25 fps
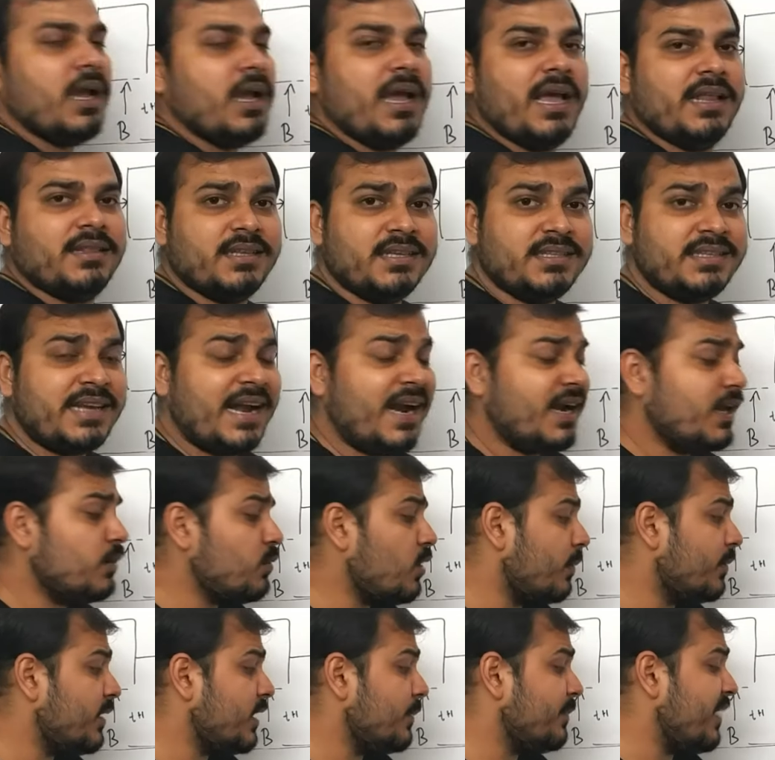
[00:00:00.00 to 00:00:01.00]
And this Adam
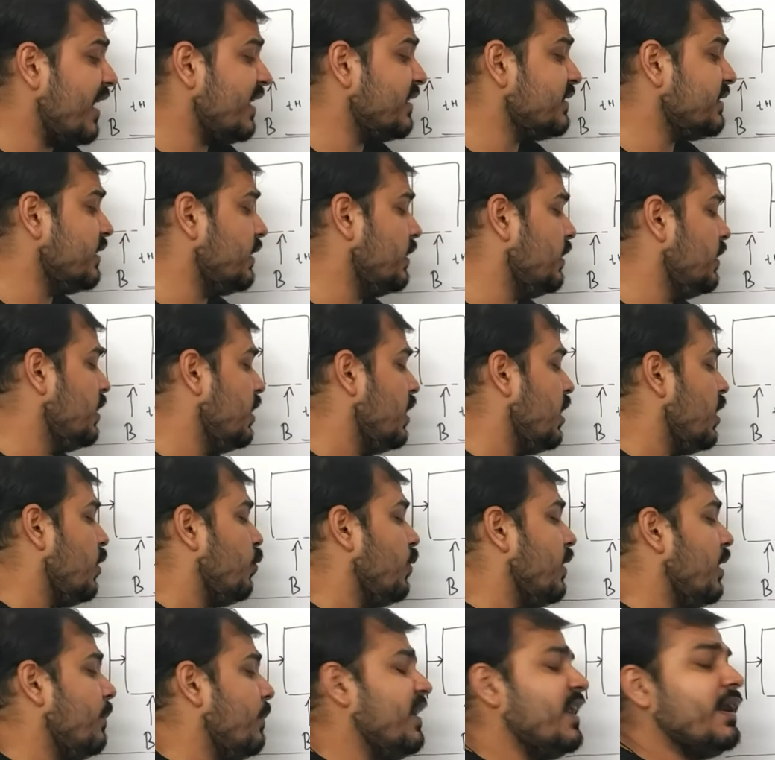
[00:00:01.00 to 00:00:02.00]
optimizer
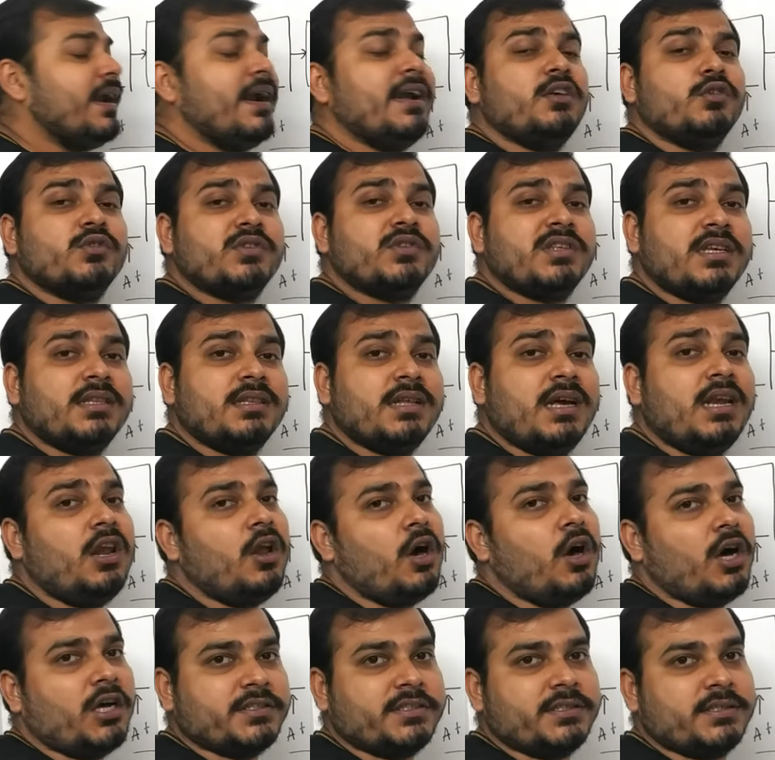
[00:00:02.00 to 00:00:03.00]
will be reducing the
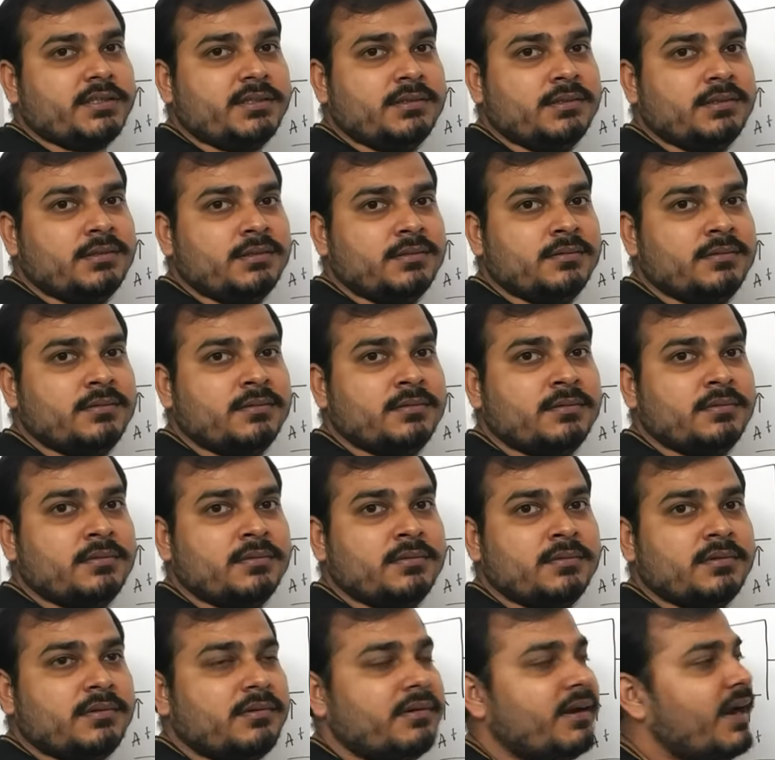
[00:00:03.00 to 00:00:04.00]
loss.
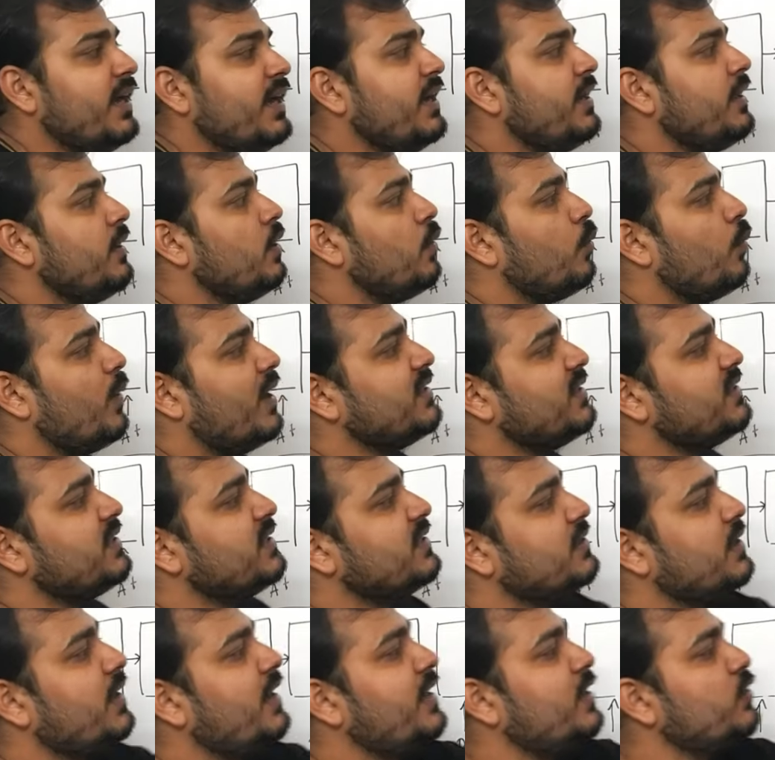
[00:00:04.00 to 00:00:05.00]
Right? Once
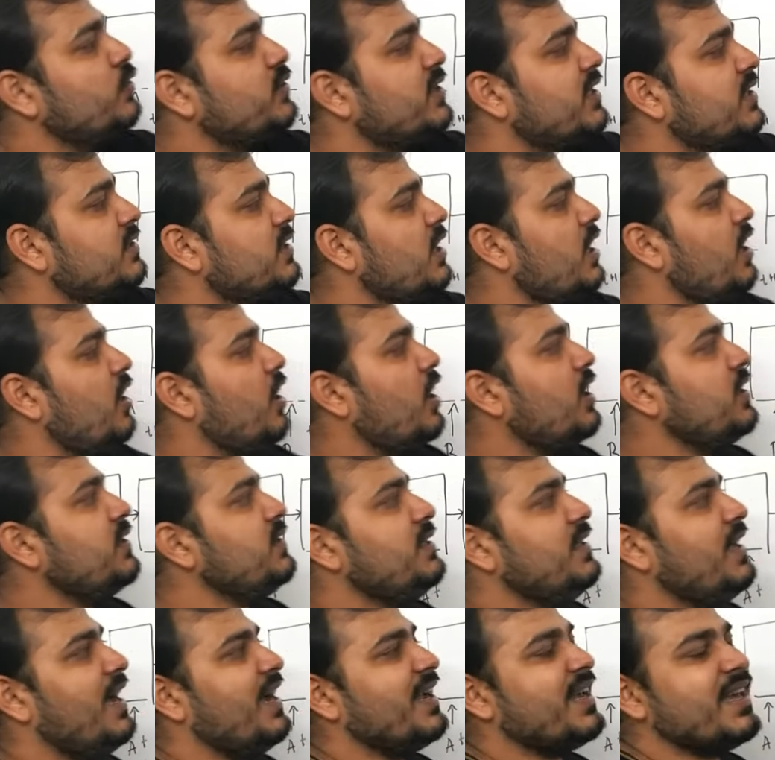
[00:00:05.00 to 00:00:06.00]
it reduces the
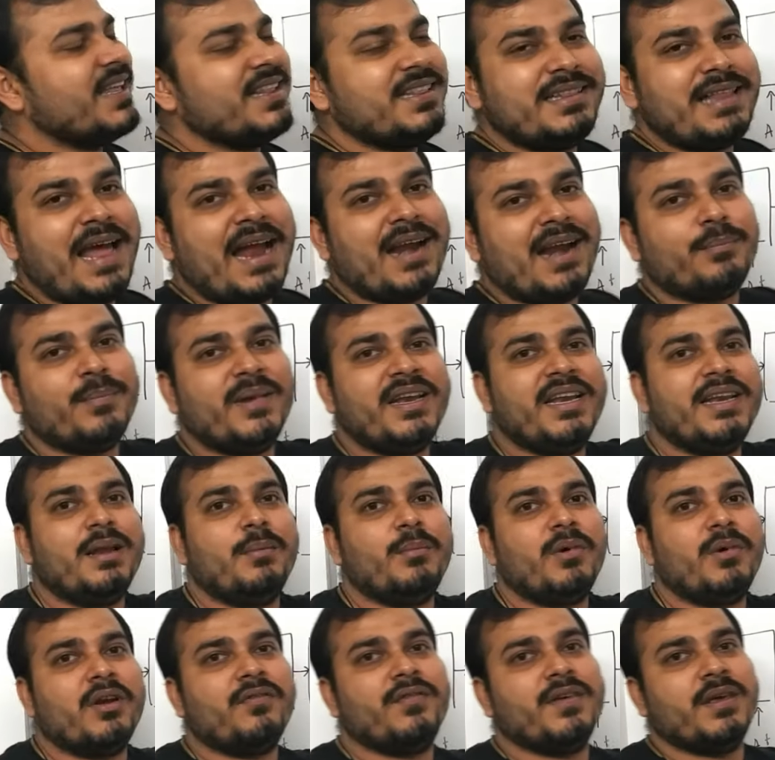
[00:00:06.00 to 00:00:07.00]
loss, again that many
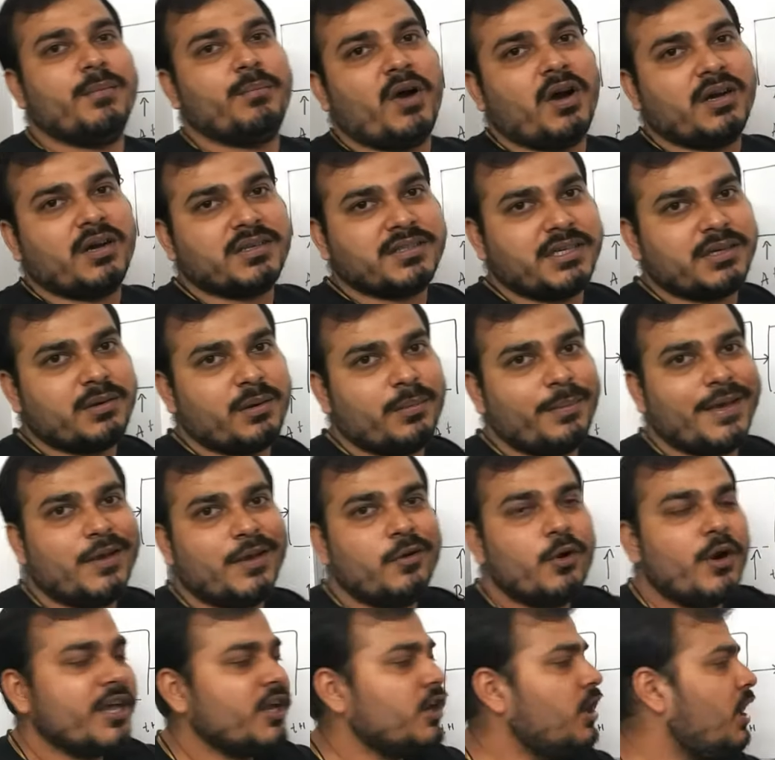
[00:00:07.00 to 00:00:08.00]
number of epochs it will be
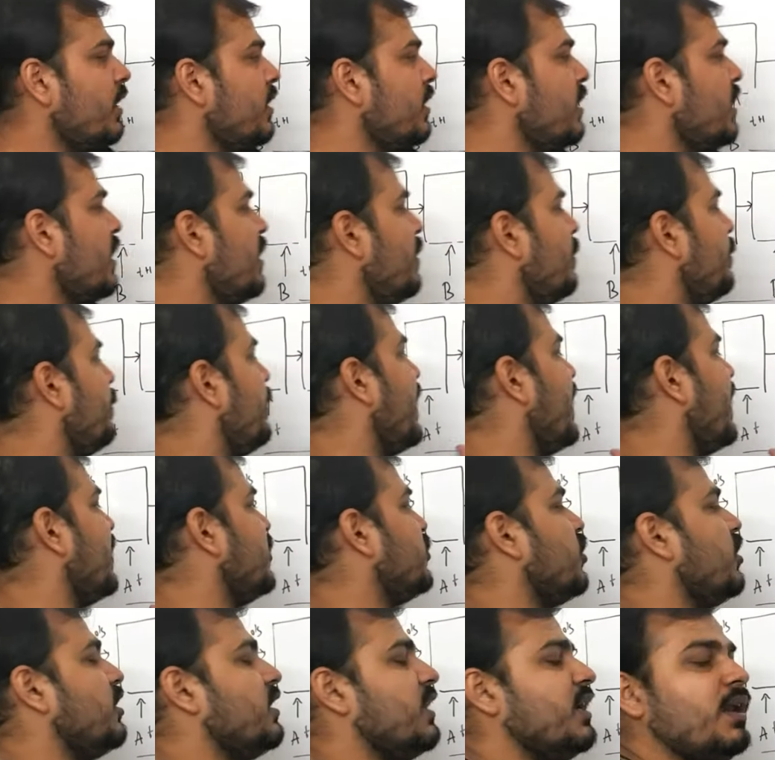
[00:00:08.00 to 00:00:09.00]
going on
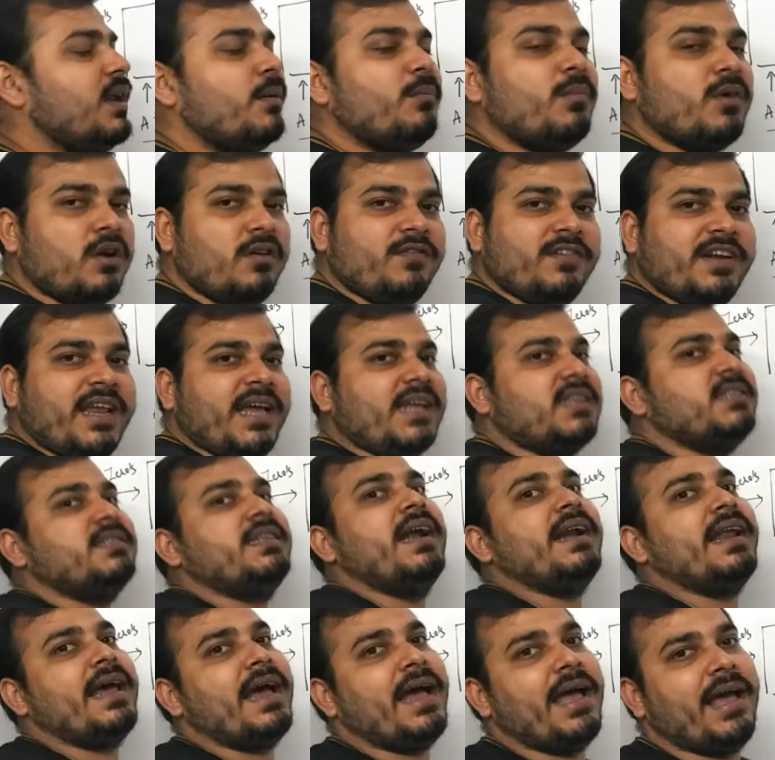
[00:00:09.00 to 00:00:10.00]
based on the number of text
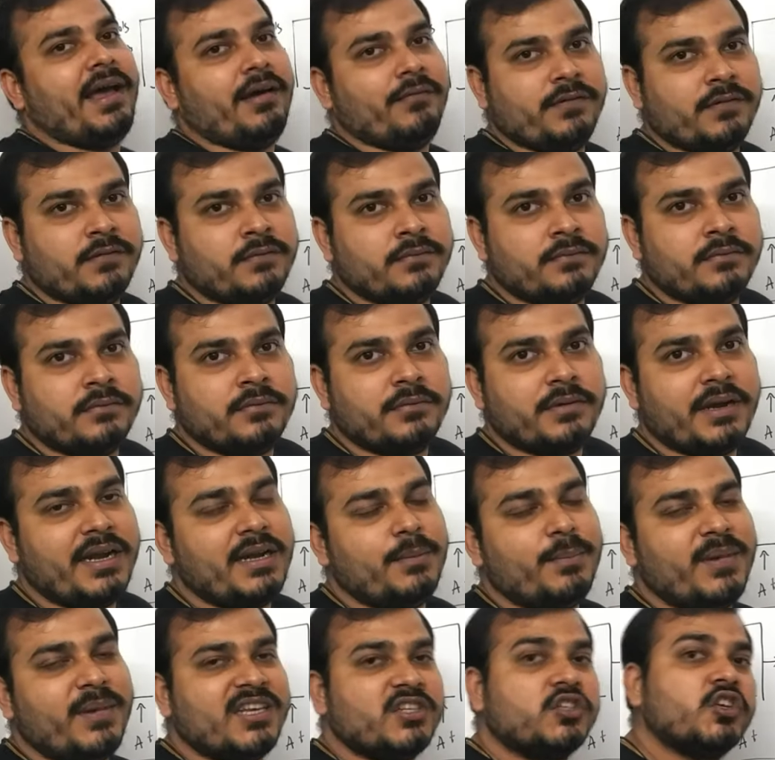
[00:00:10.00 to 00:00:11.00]
that I have.
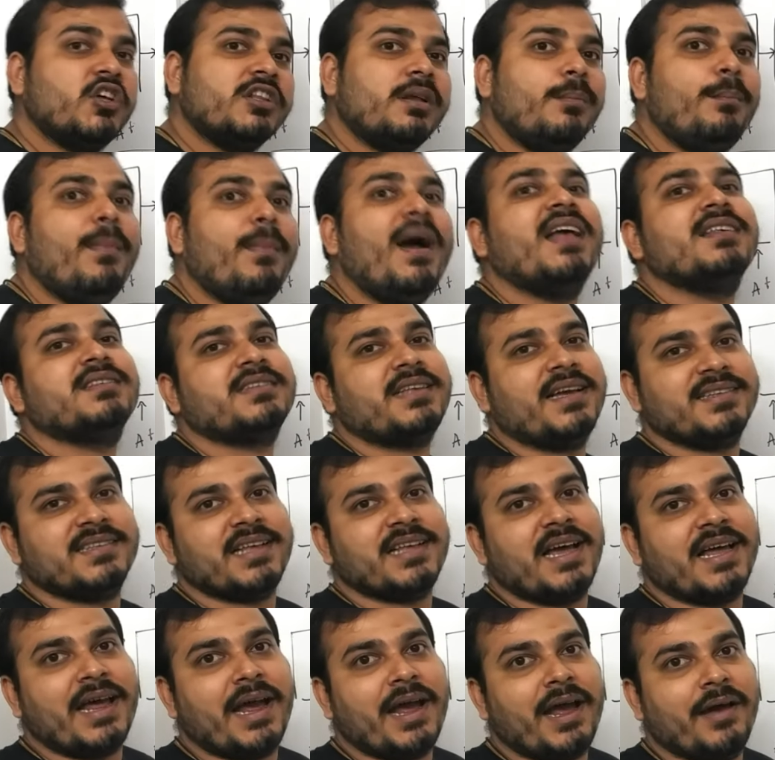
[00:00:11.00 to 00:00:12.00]
Right? Based on the batch
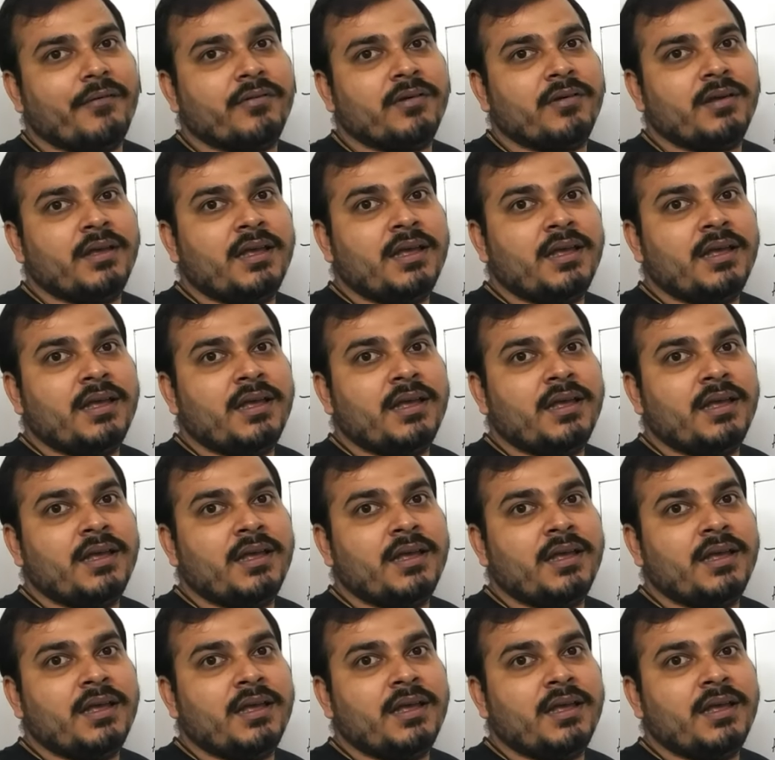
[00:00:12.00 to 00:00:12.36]
size I have.